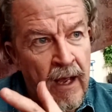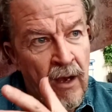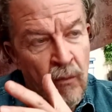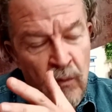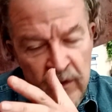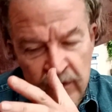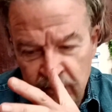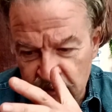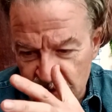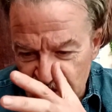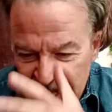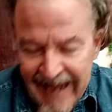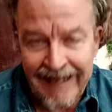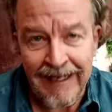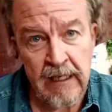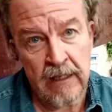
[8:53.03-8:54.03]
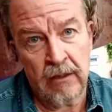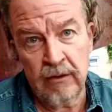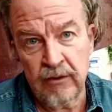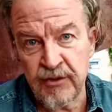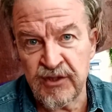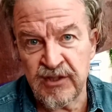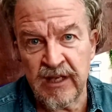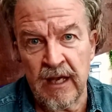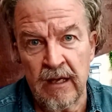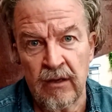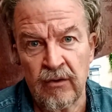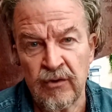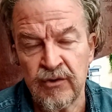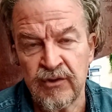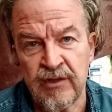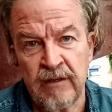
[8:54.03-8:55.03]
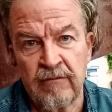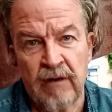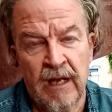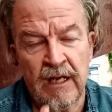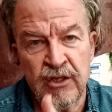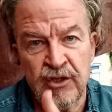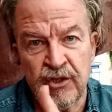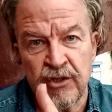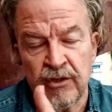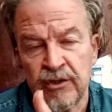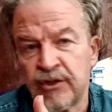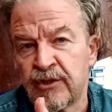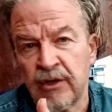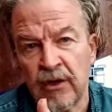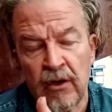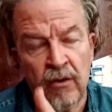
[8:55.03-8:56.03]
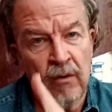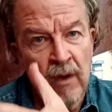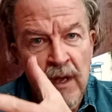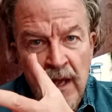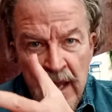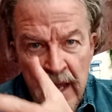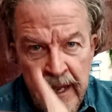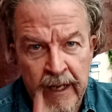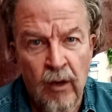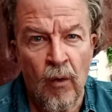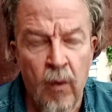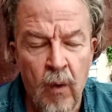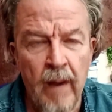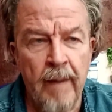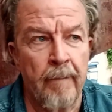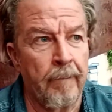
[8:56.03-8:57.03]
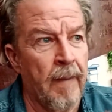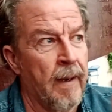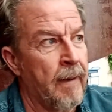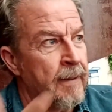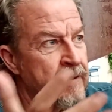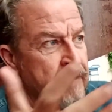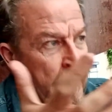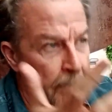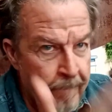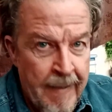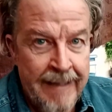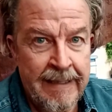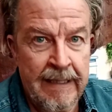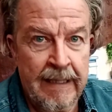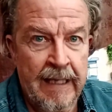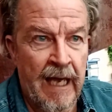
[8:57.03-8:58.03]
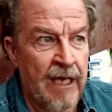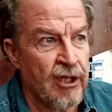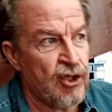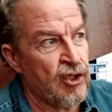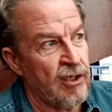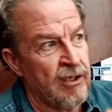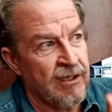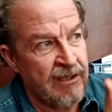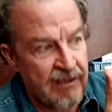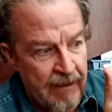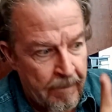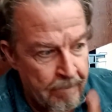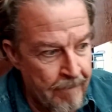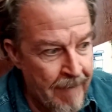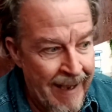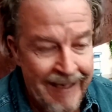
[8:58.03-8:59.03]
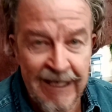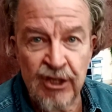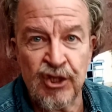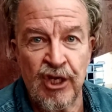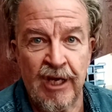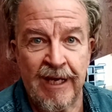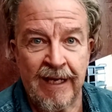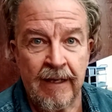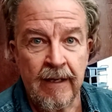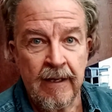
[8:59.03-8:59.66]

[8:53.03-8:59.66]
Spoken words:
with technical skills in relation to equipment, to medication, to managing